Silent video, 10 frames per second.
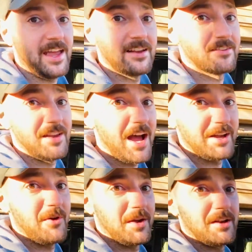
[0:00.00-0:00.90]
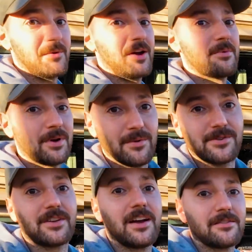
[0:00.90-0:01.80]
It is not going anywhere, I promise
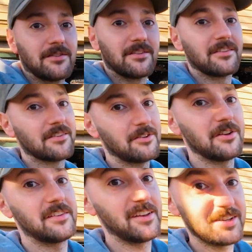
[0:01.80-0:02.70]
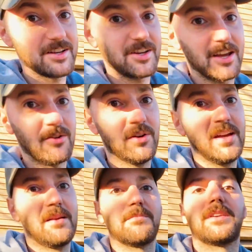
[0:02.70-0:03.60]
you guys. So this is still a TJ channel,
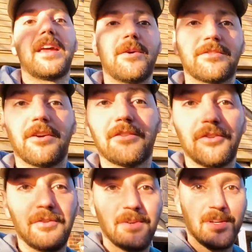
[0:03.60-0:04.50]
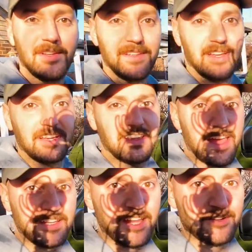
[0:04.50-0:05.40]
but now it's also a
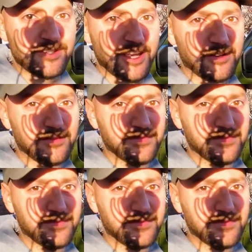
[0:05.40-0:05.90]
Gladiator channel.